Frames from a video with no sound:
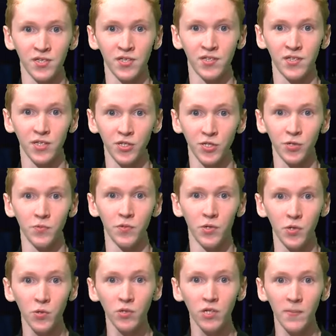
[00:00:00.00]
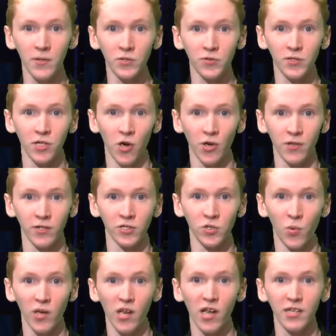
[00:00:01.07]
has issued new limits regarding the
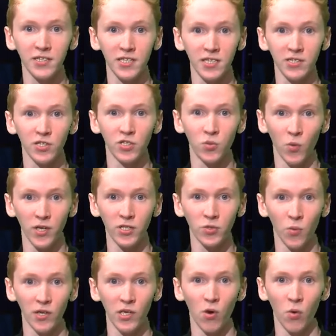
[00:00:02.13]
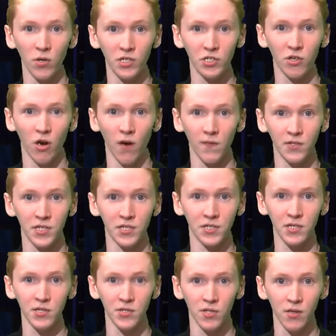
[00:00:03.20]
2019 to 2020 oyster harvesting
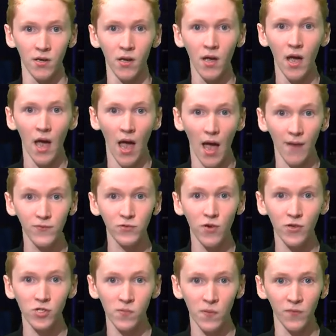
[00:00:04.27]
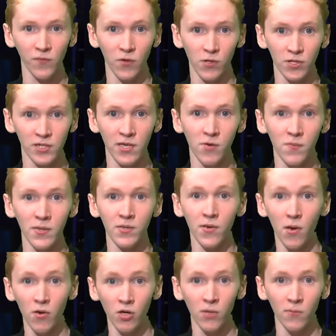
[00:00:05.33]
season. After October 1st, there will be
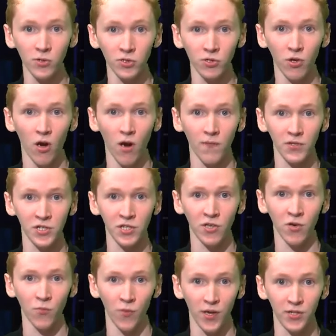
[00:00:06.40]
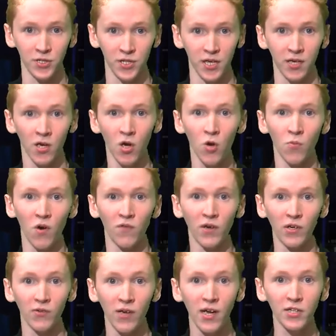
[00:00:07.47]
no commercial harvesting on Wednesday, while
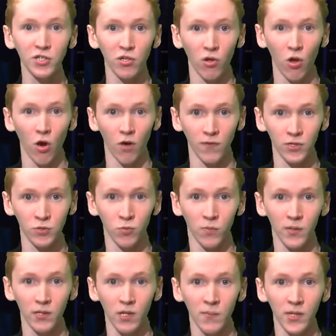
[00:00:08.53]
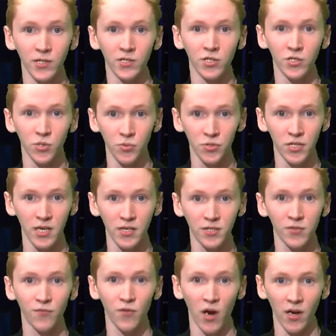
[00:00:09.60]
recreational harvests will be limited to
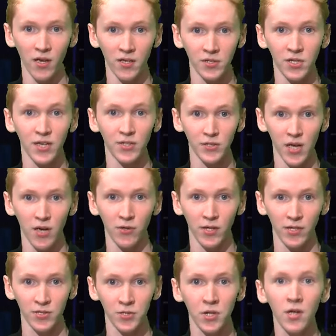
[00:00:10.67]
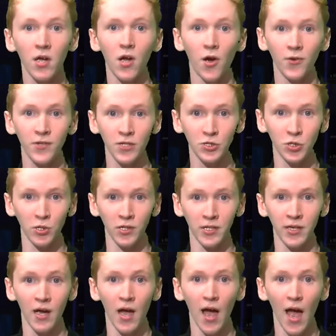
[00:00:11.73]
Tuesdays, Fridays, and Saturdays.
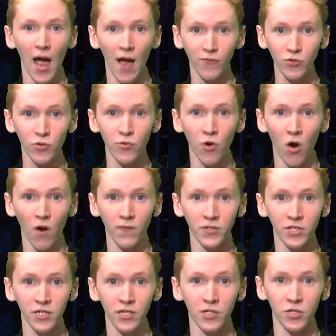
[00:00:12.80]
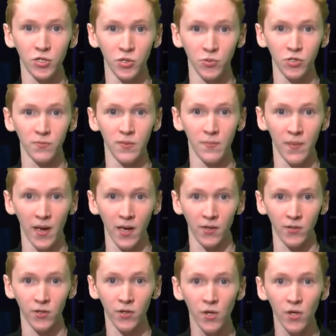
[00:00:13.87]
Additionally, afternoon harvesting is soon to be banned.